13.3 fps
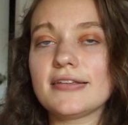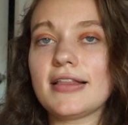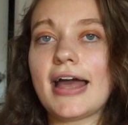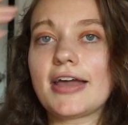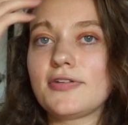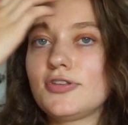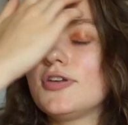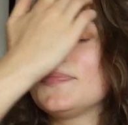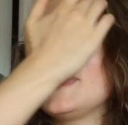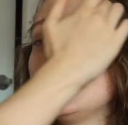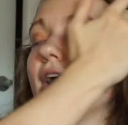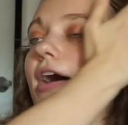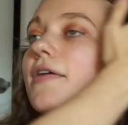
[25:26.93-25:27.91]
Like, to
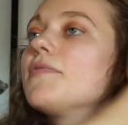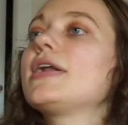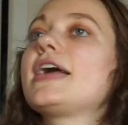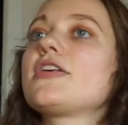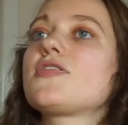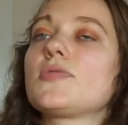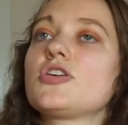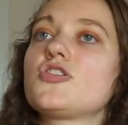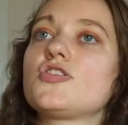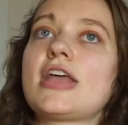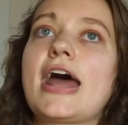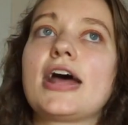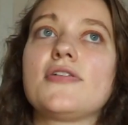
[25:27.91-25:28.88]
me, when I switched
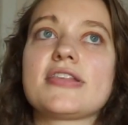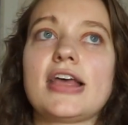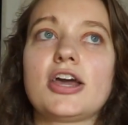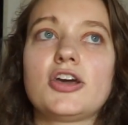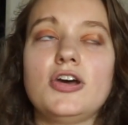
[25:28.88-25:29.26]
to that, I was like,